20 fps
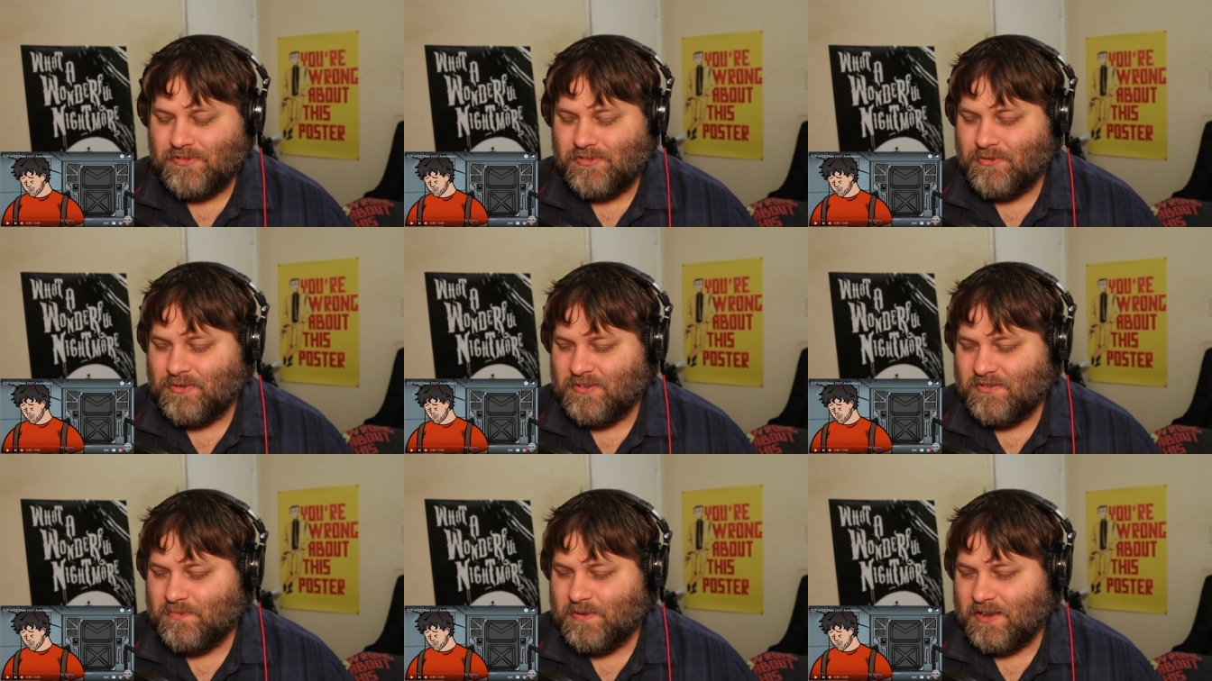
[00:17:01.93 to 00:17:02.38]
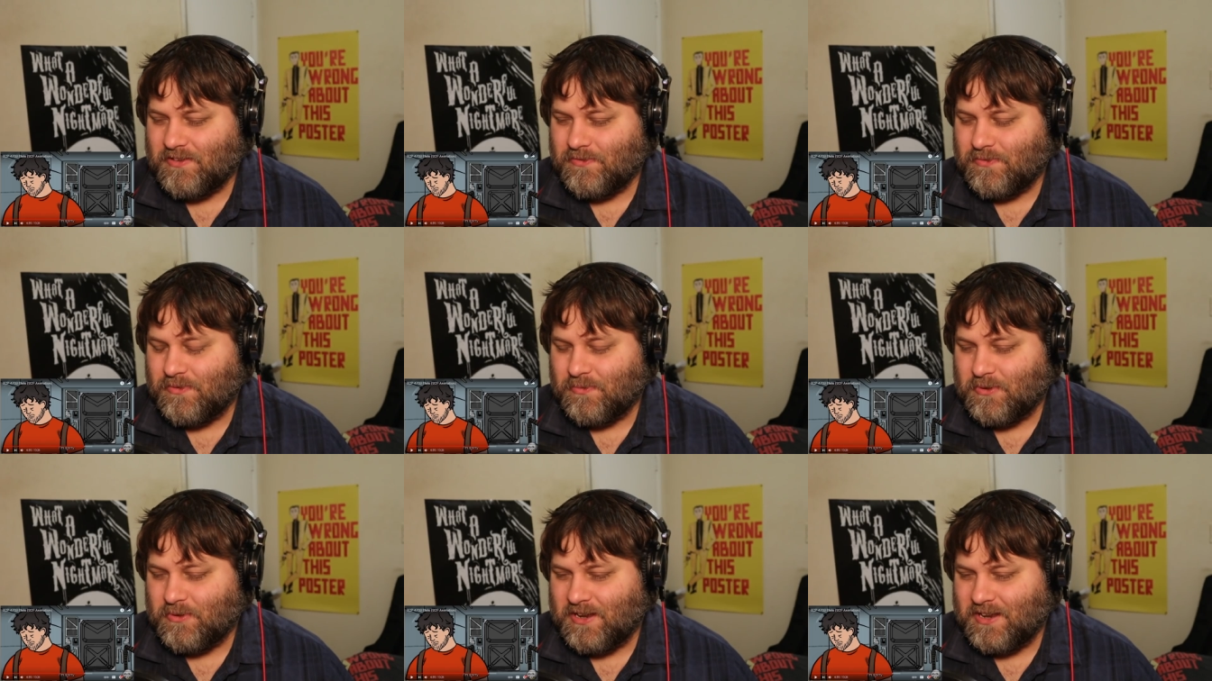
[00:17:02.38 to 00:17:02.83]
doing his best
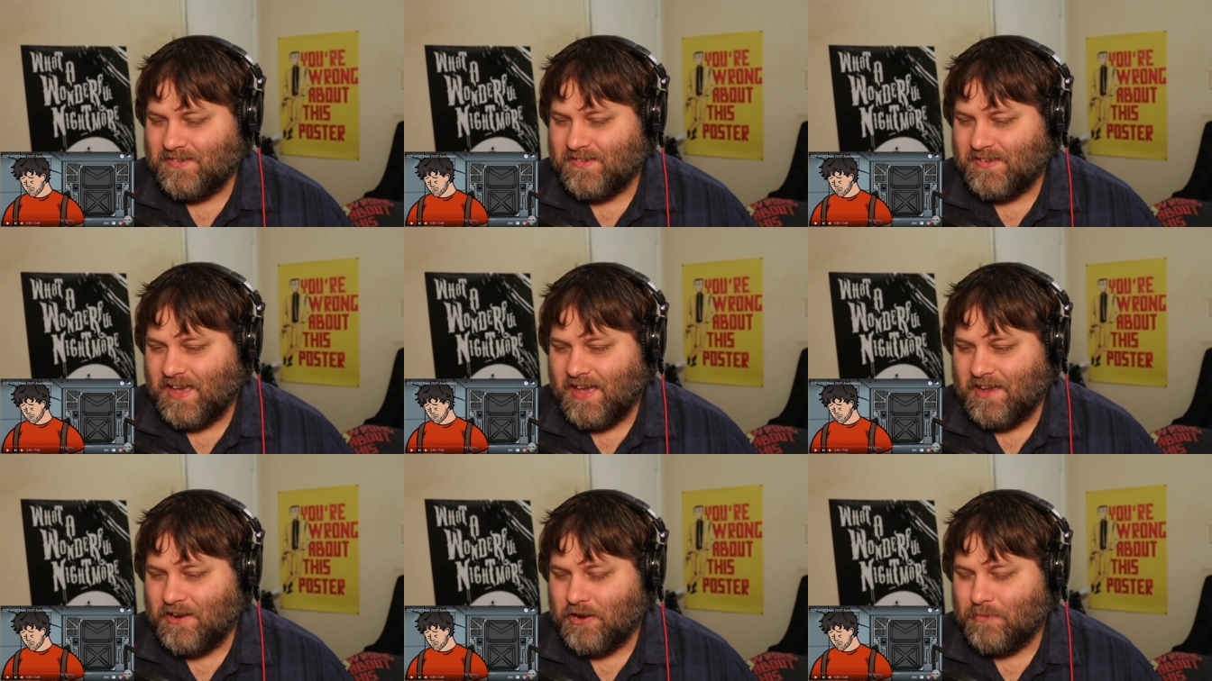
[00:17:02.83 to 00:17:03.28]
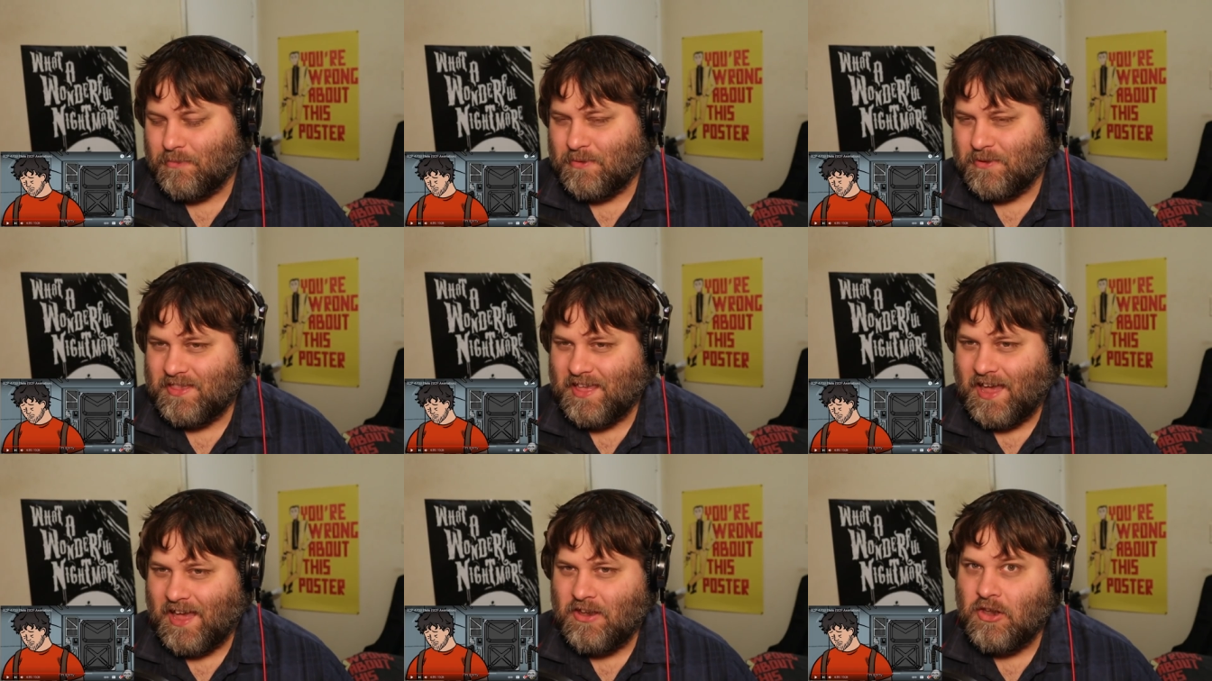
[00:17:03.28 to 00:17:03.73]
with what he's got here,
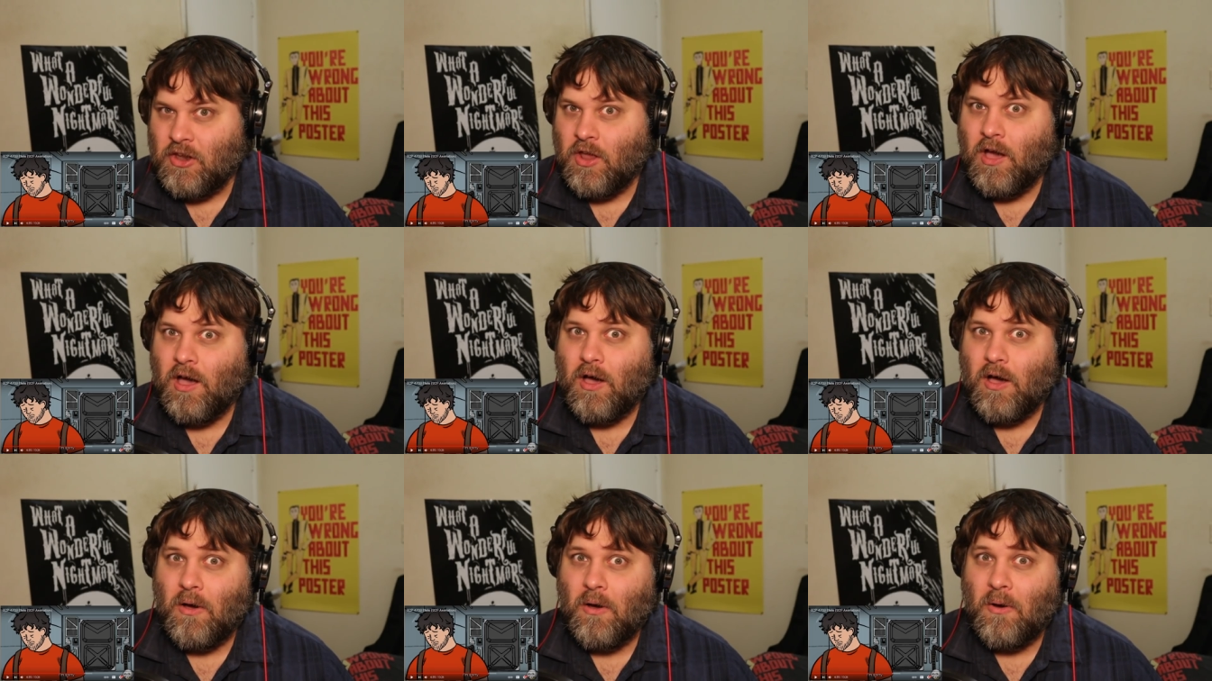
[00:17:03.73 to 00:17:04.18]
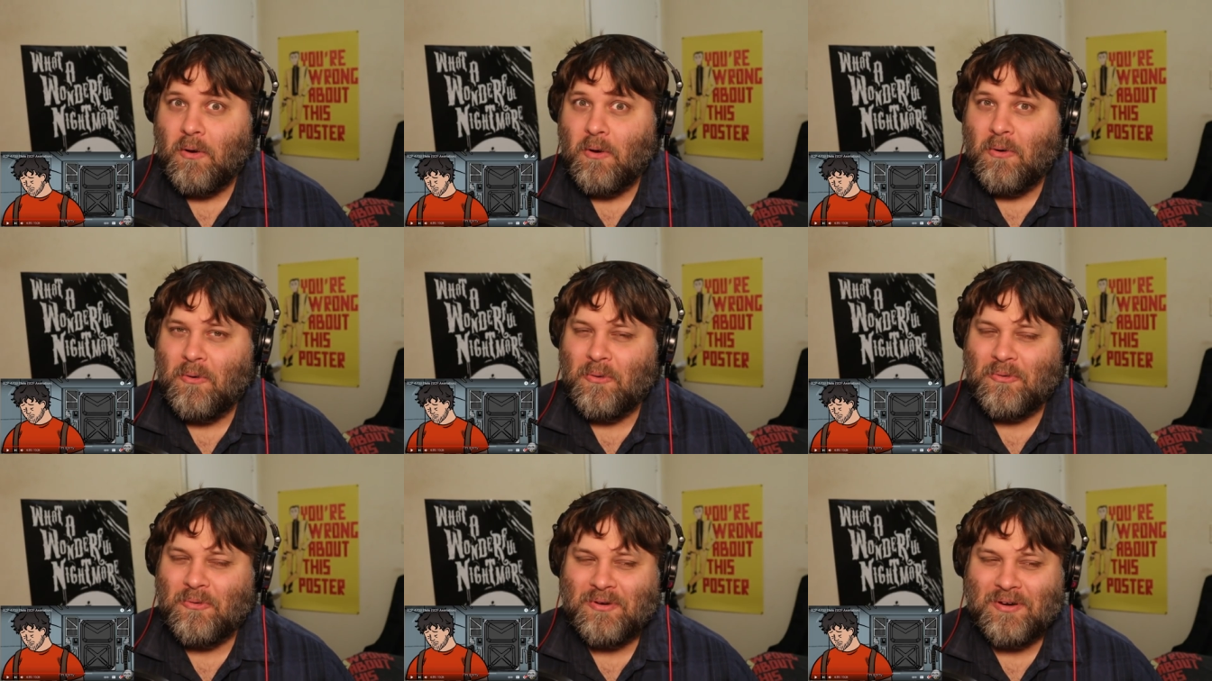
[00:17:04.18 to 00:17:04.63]
but that
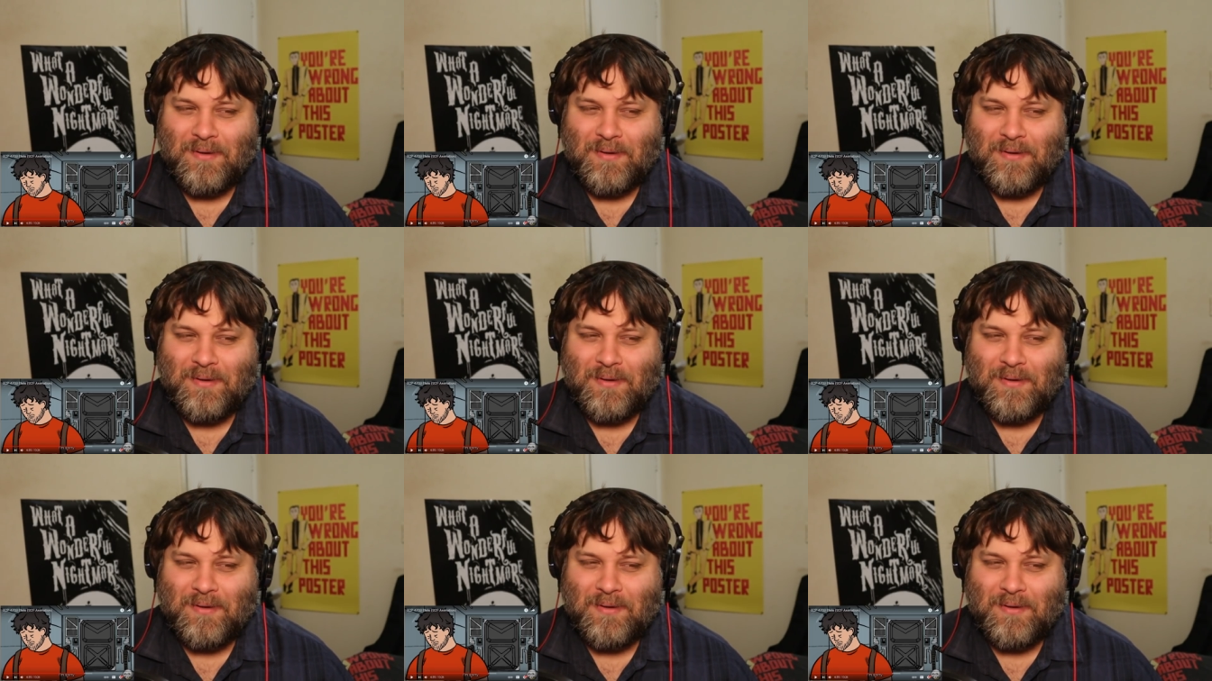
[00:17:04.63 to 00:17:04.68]
no.